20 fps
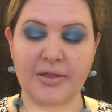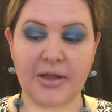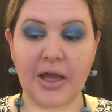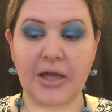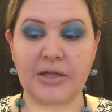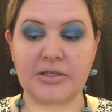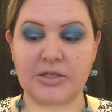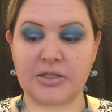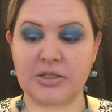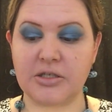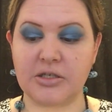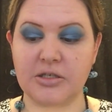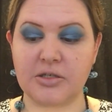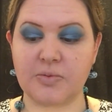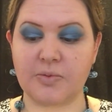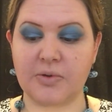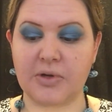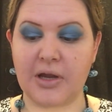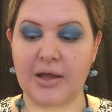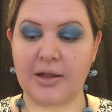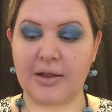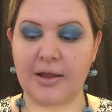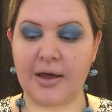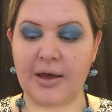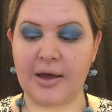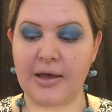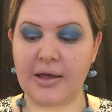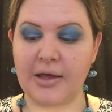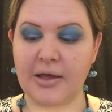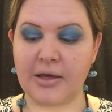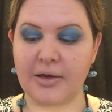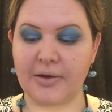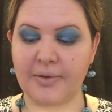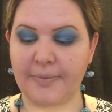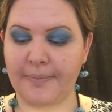that's just what I like.